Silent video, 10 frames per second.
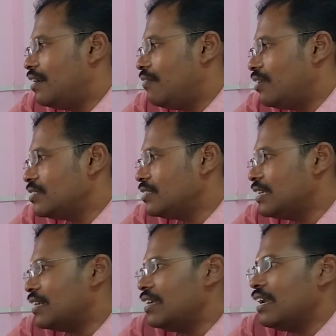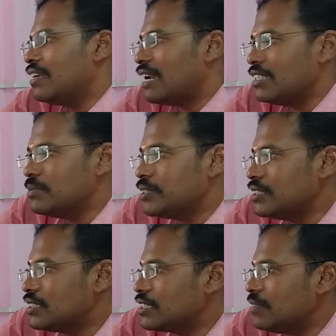what is generally a transmission
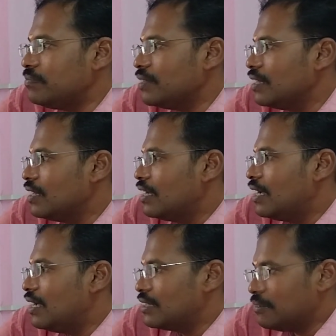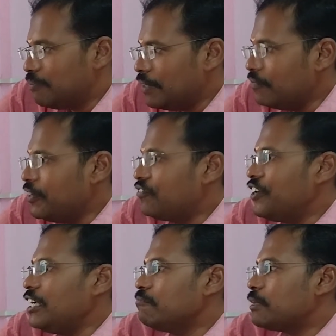system
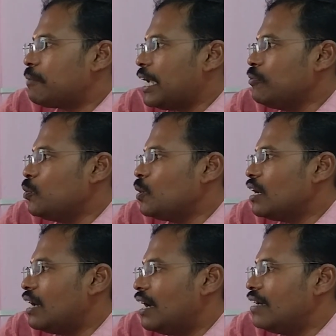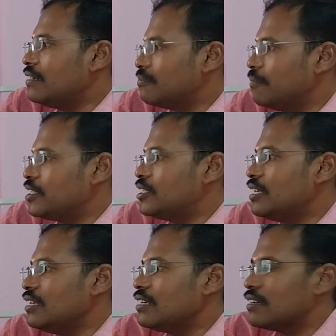between the prime mover and
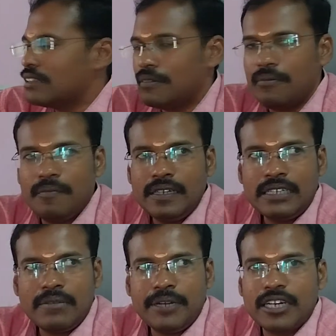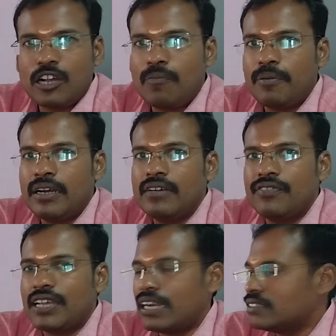machine. The intermediate component
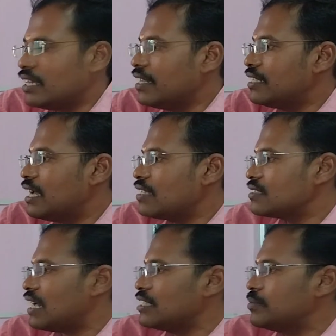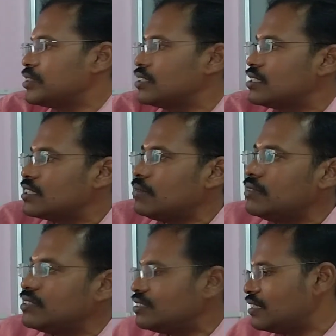we can say it as transmission system.
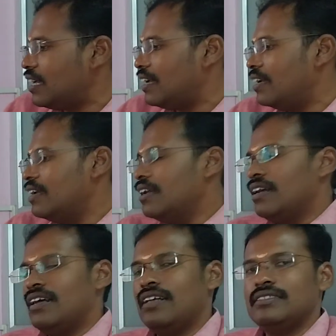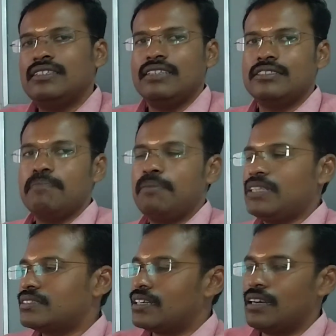This is the
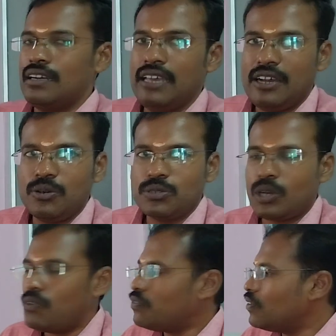simplest layout of